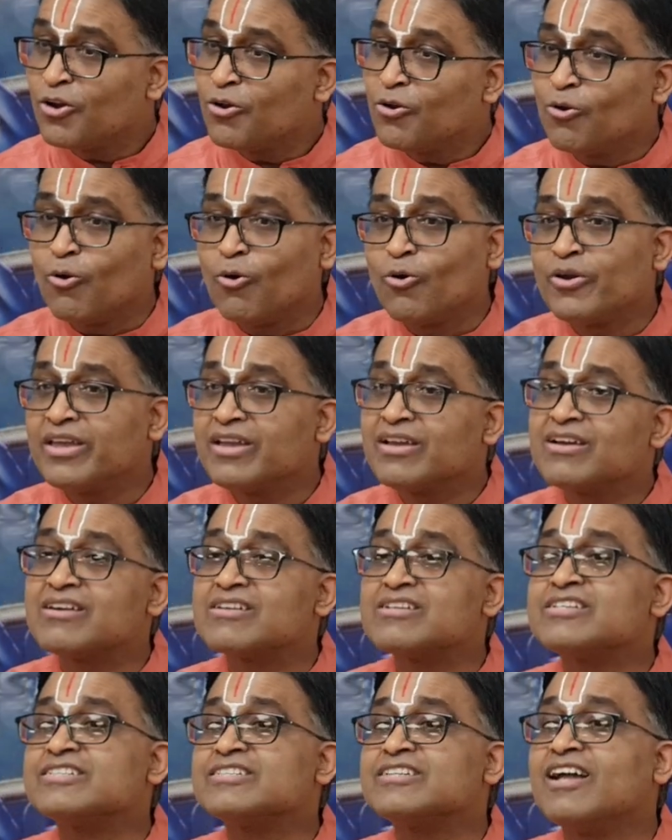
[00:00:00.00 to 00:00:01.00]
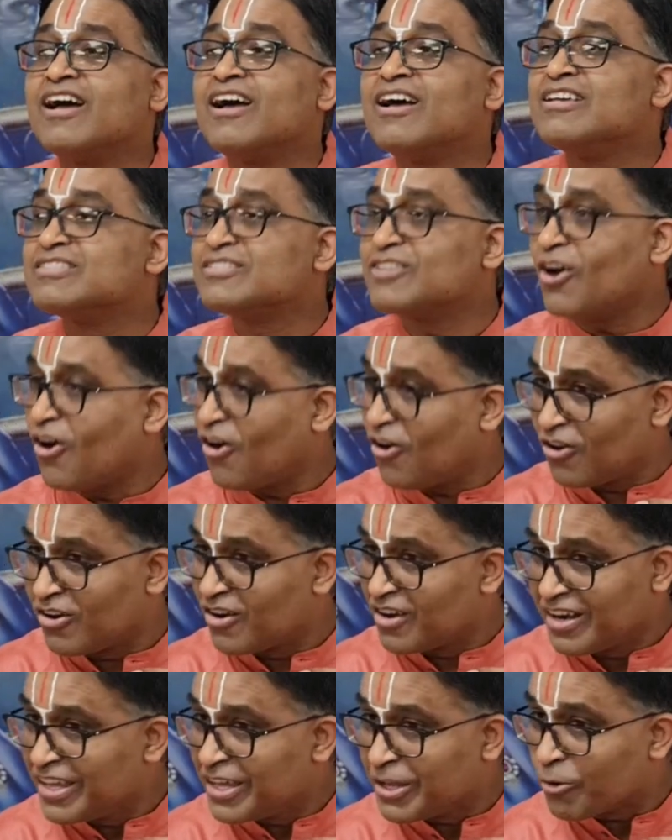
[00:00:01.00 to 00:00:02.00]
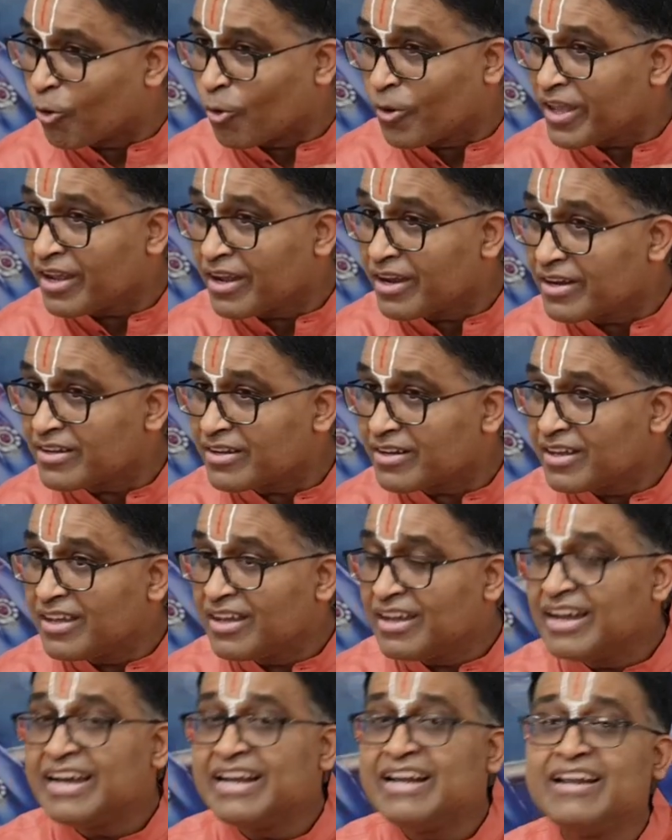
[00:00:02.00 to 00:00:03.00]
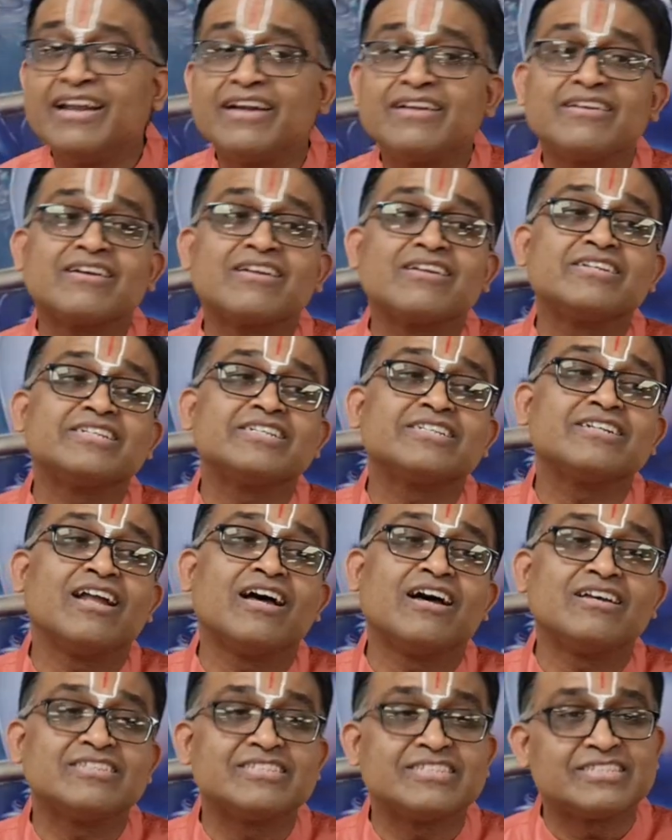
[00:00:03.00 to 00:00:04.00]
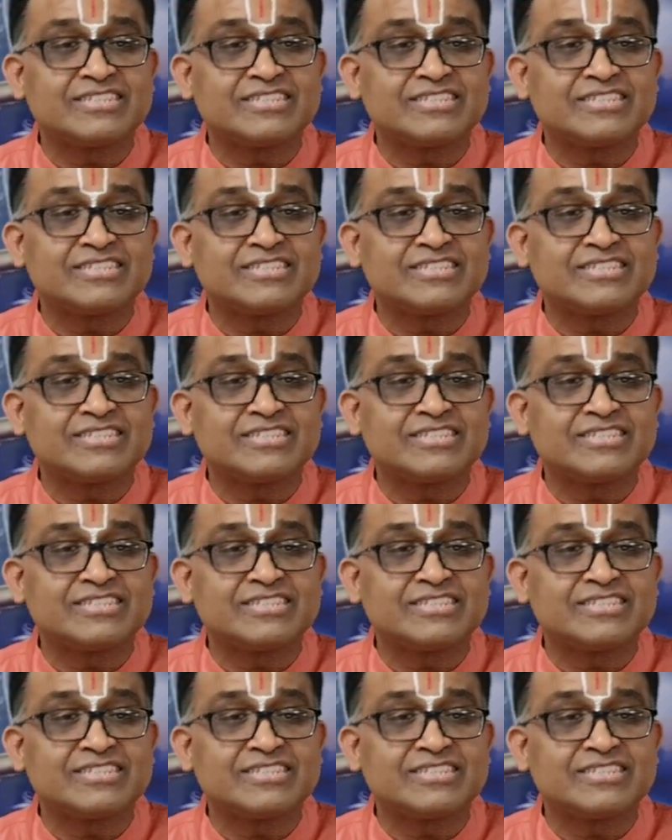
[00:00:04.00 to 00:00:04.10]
knowing Krishna is already rowing it. Let Krishna